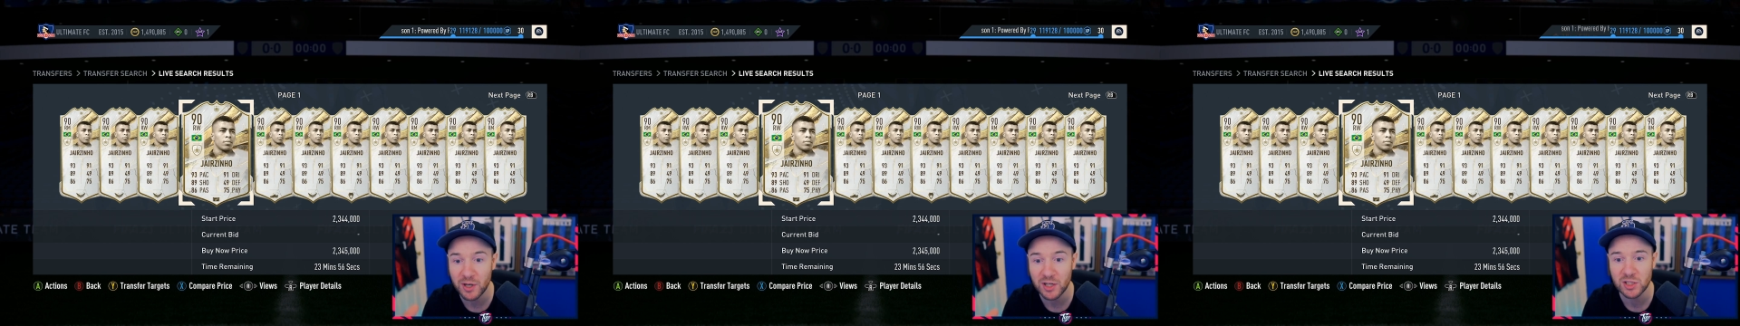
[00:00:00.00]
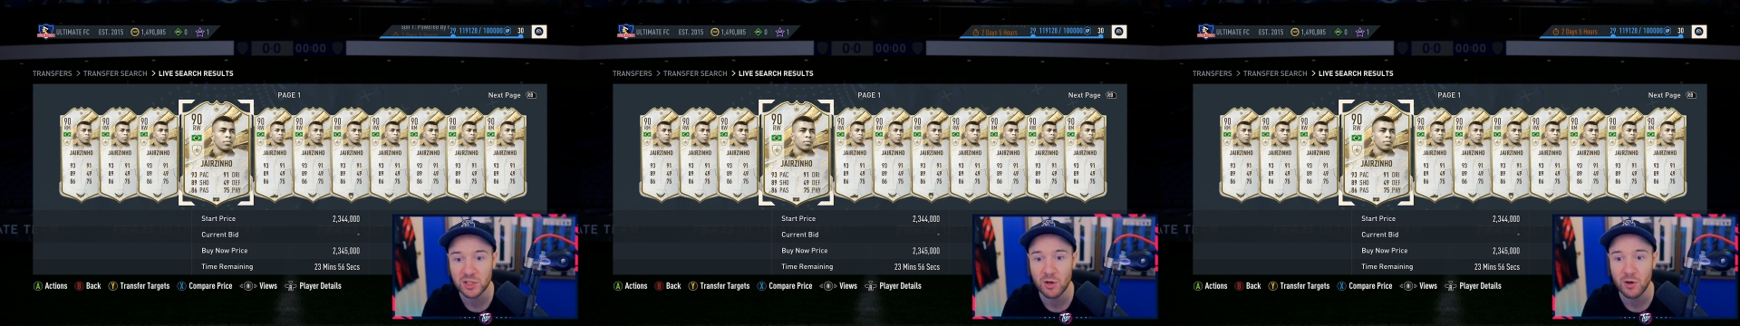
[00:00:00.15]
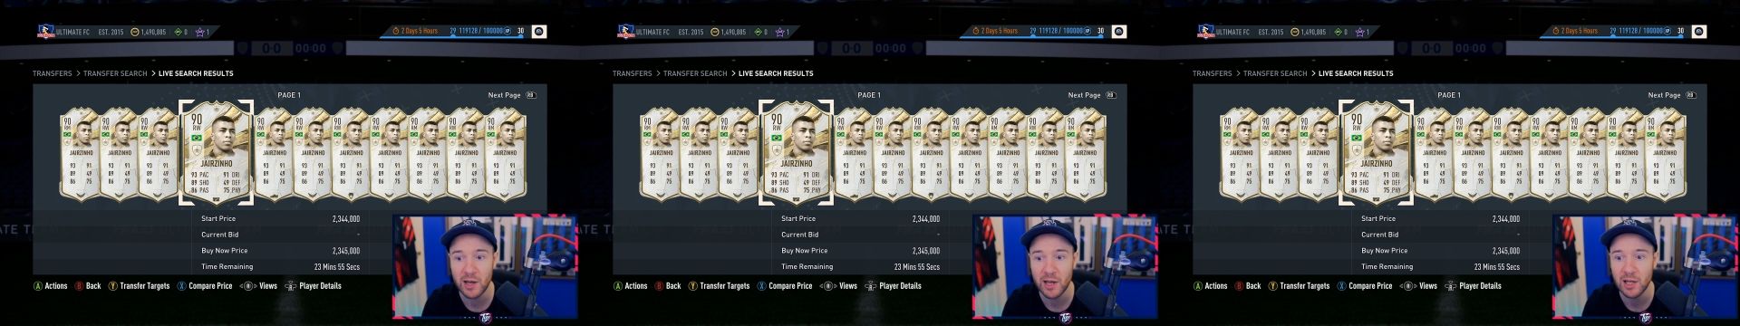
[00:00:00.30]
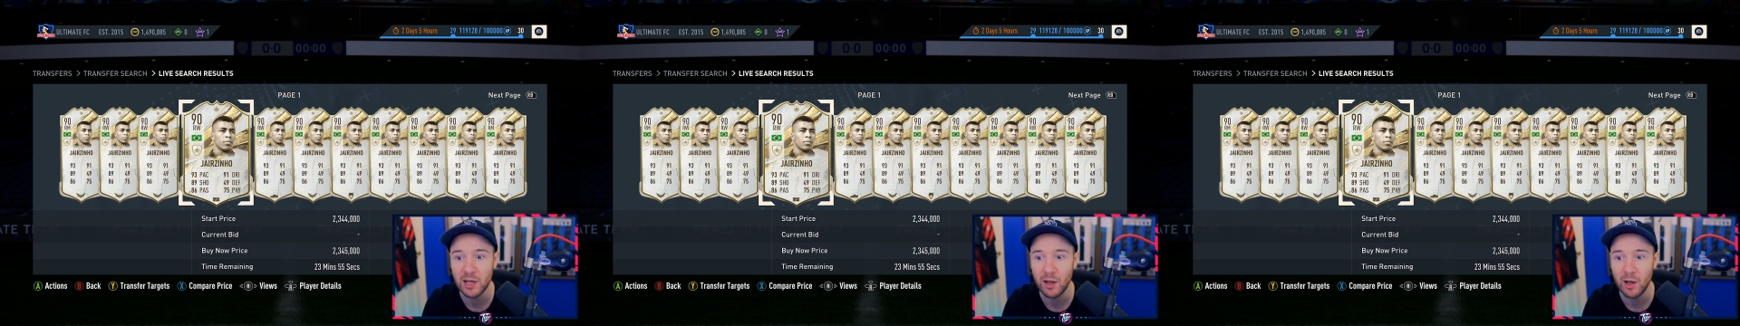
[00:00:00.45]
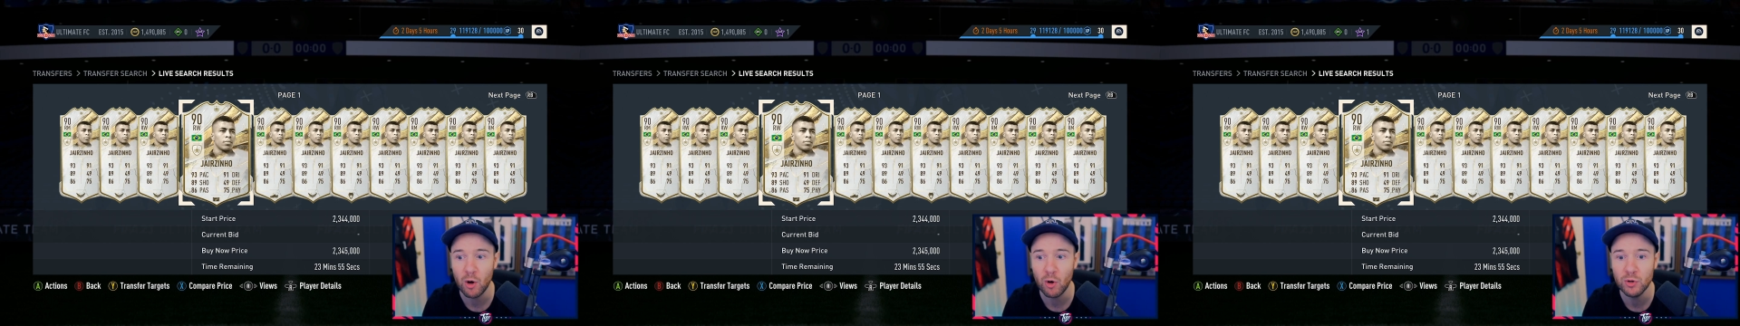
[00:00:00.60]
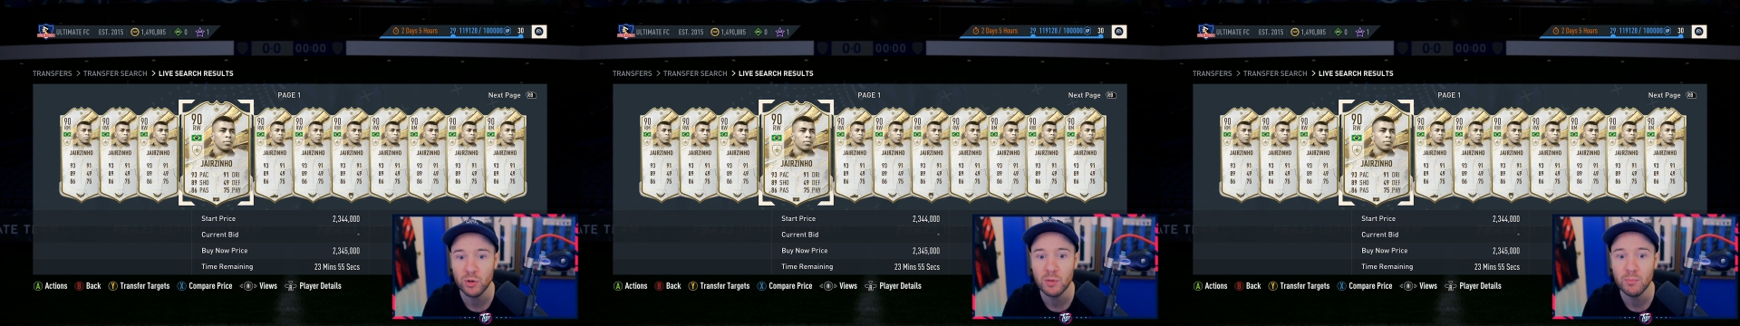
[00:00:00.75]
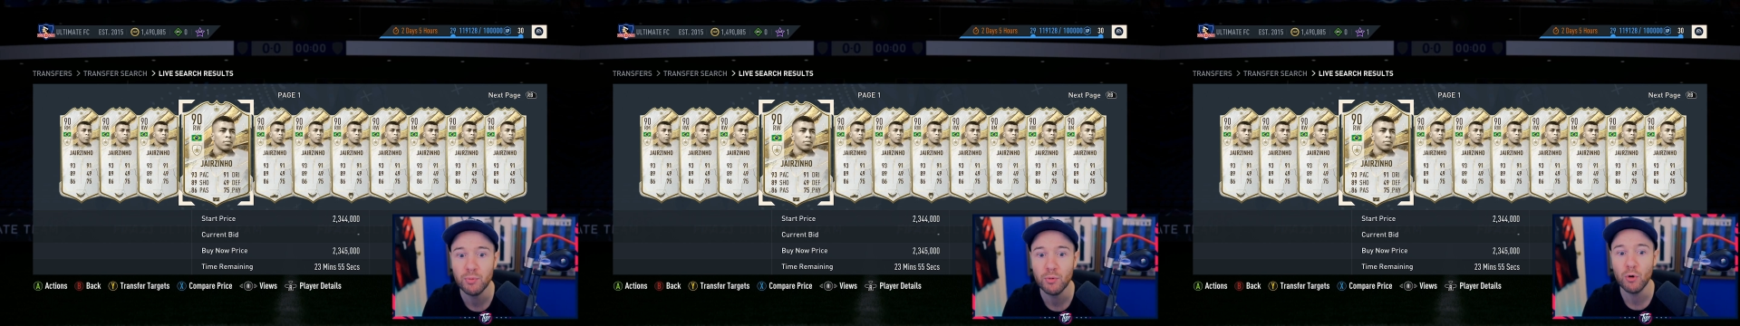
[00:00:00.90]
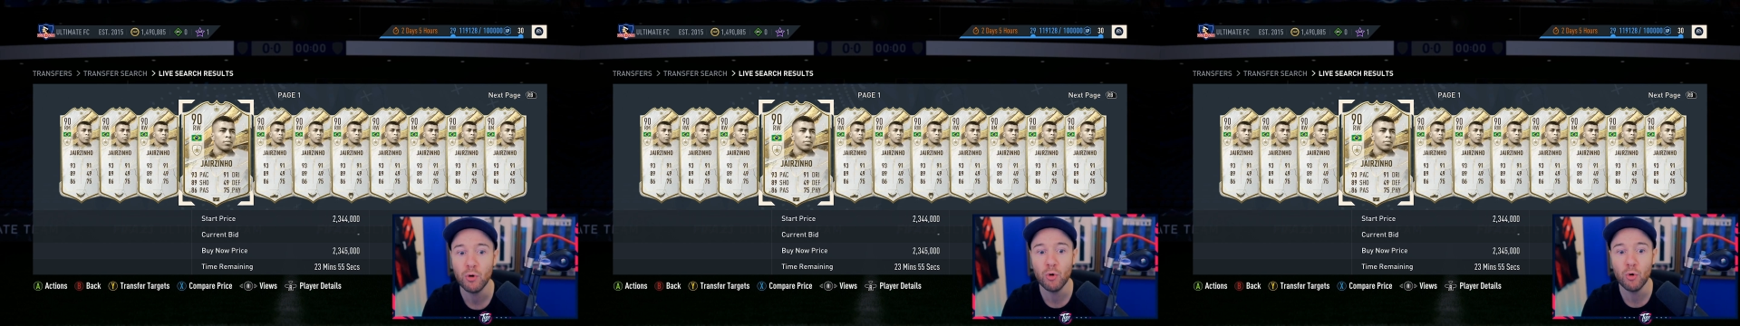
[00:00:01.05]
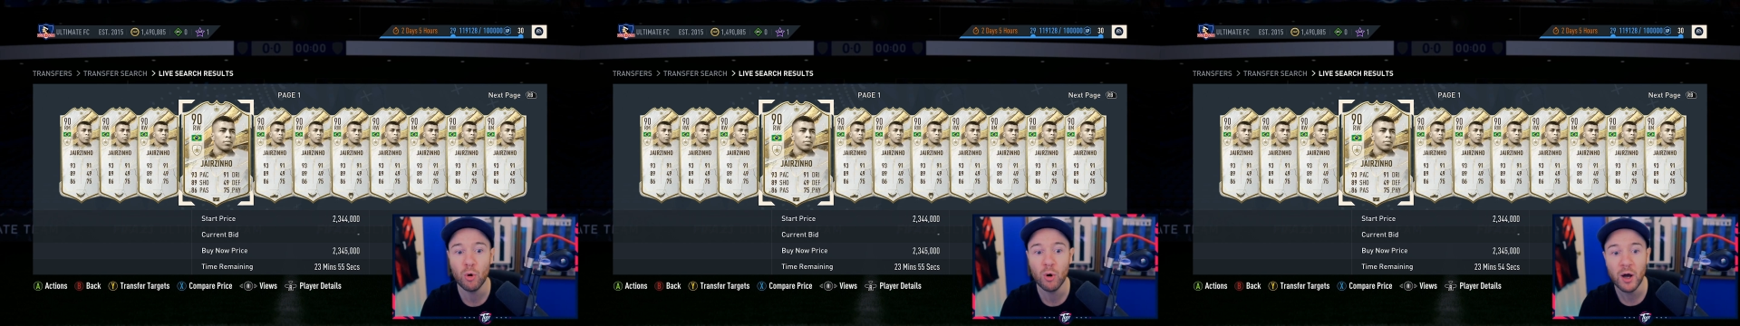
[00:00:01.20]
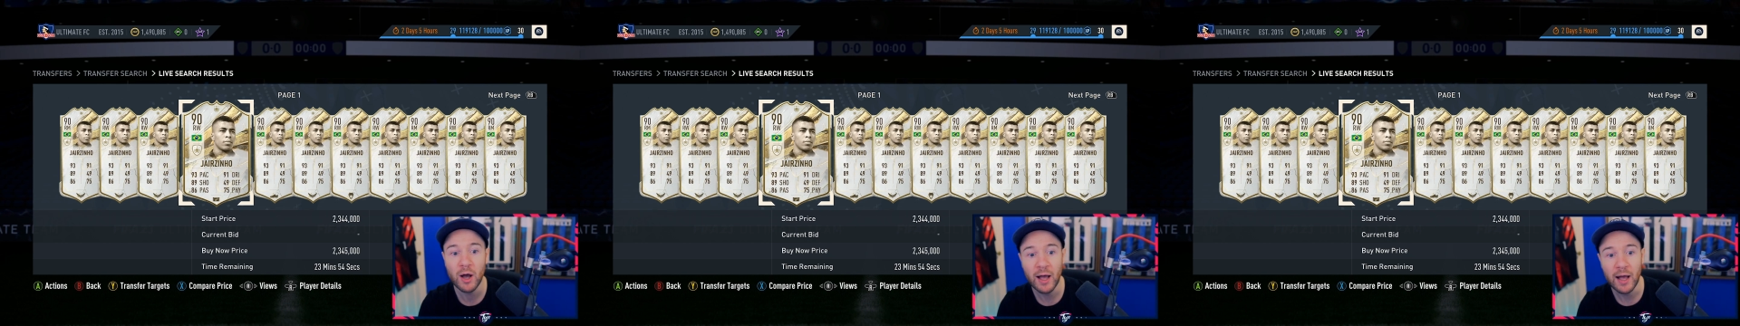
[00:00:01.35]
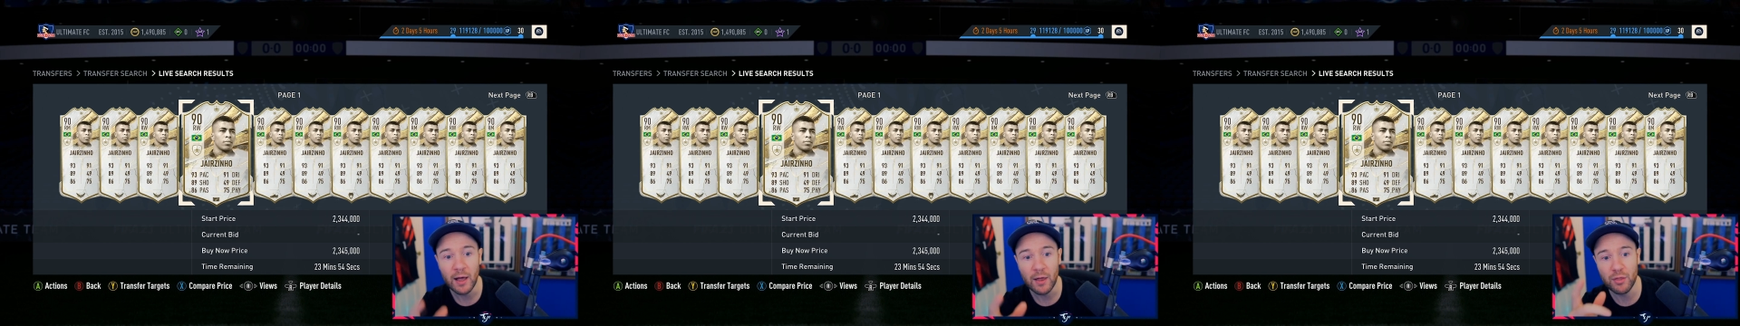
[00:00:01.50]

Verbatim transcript: exciting, like on the ball.